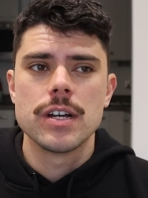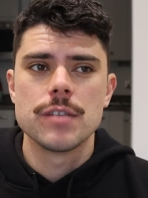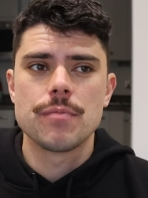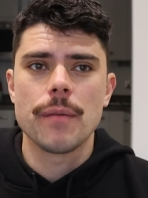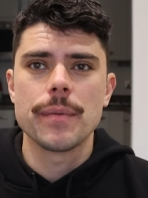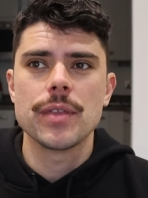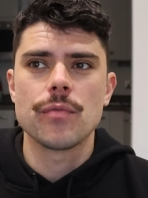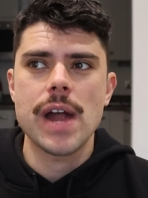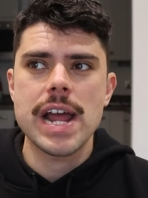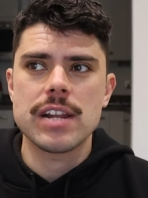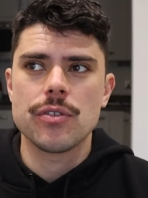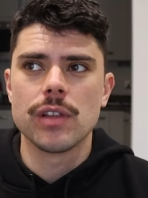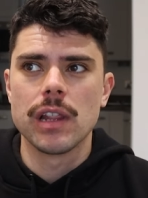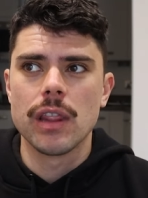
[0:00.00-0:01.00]
is probably the
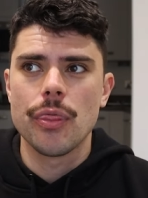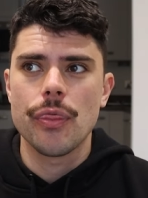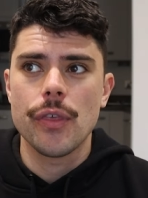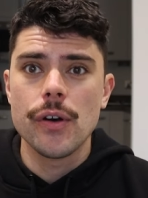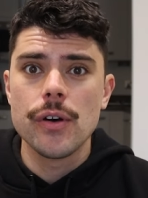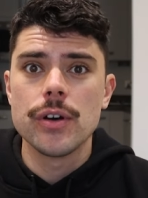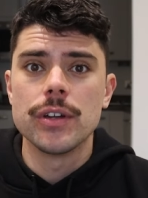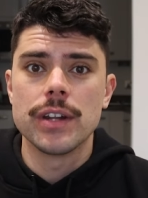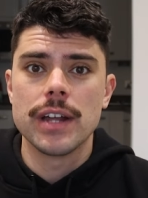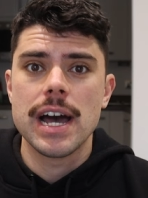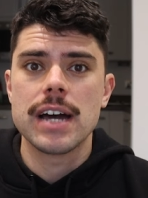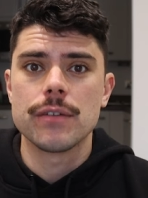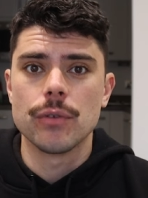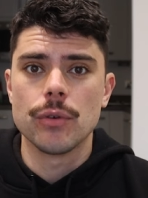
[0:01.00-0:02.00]
ranked the third
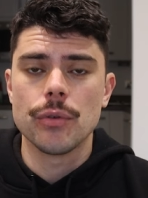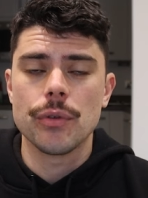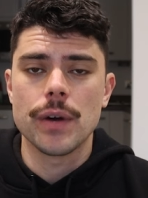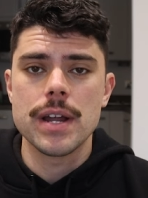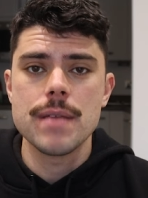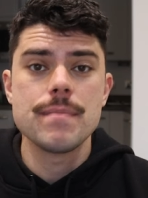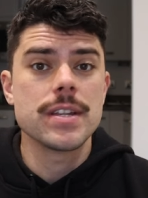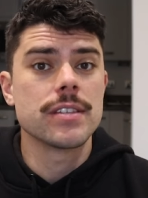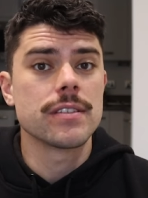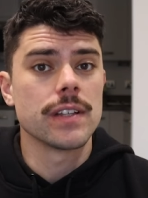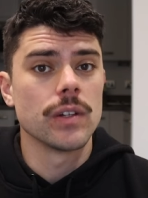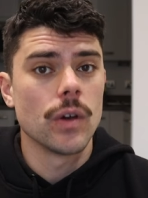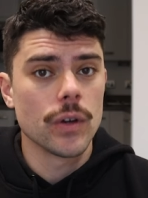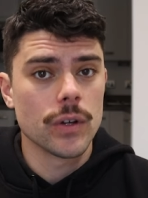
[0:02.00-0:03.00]
out of all three, but he's
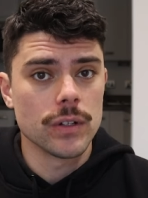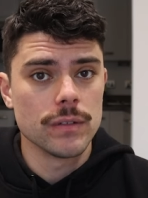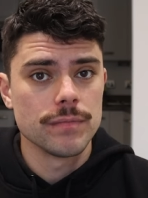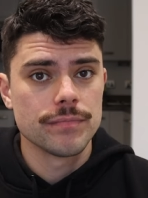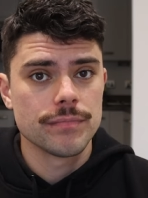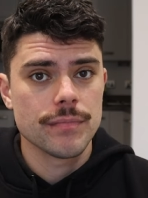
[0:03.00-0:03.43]
the local.